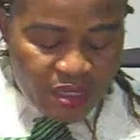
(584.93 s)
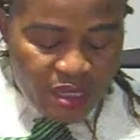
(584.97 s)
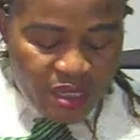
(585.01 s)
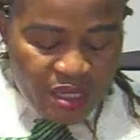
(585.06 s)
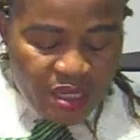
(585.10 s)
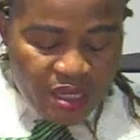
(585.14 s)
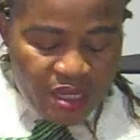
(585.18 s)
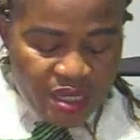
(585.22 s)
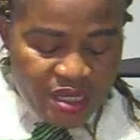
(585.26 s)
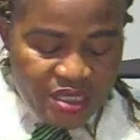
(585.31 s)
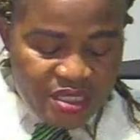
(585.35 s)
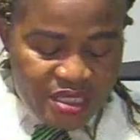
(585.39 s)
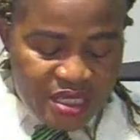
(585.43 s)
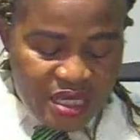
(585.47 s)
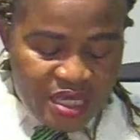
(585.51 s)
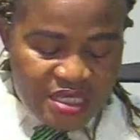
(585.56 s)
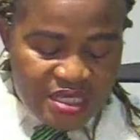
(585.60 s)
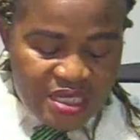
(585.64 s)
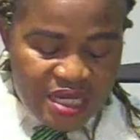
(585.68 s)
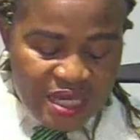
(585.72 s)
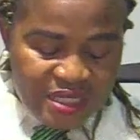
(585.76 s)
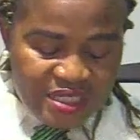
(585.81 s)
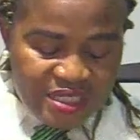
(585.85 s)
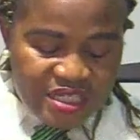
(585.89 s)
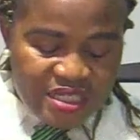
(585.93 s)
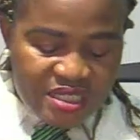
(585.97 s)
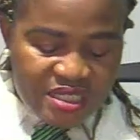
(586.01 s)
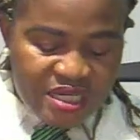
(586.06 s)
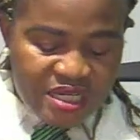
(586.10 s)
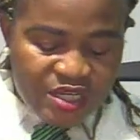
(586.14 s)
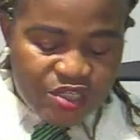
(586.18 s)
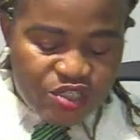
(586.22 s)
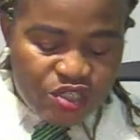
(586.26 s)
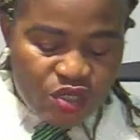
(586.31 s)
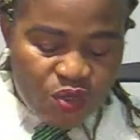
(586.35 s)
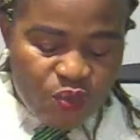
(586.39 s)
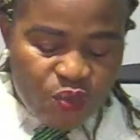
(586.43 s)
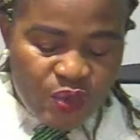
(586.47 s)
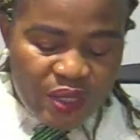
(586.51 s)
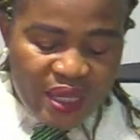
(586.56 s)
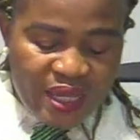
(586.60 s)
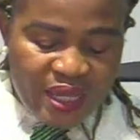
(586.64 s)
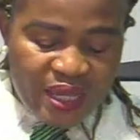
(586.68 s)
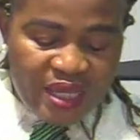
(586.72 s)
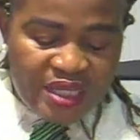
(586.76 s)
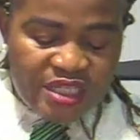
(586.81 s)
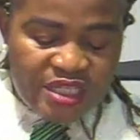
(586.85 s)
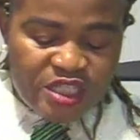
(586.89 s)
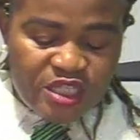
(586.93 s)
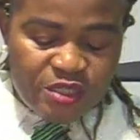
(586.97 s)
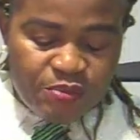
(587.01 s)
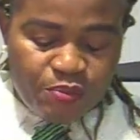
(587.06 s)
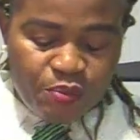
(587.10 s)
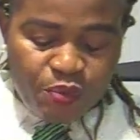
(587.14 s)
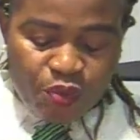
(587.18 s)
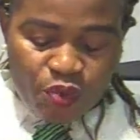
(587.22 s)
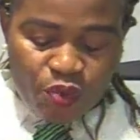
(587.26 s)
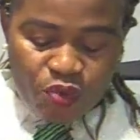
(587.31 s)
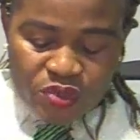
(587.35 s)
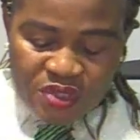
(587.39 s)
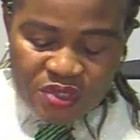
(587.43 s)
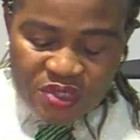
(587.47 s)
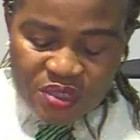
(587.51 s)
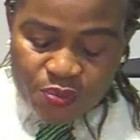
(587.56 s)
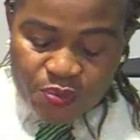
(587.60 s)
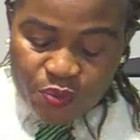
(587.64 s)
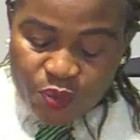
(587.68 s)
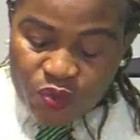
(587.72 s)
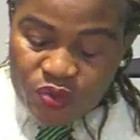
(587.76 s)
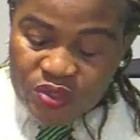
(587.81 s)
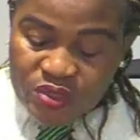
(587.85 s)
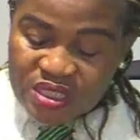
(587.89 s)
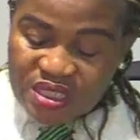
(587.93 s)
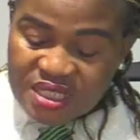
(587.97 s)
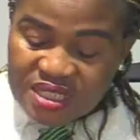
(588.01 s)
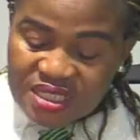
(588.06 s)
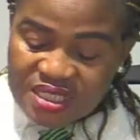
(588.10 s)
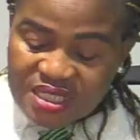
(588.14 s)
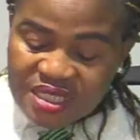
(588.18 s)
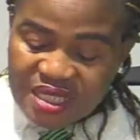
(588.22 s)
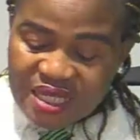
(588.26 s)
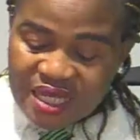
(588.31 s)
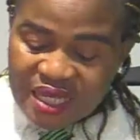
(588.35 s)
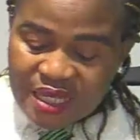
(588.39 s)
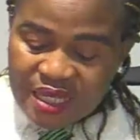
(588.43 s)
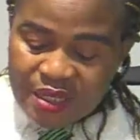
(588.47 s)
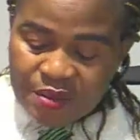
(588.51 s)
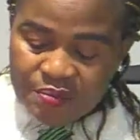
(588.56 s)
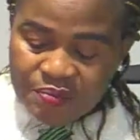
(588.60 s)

Says legislation will end Ponzi scheme.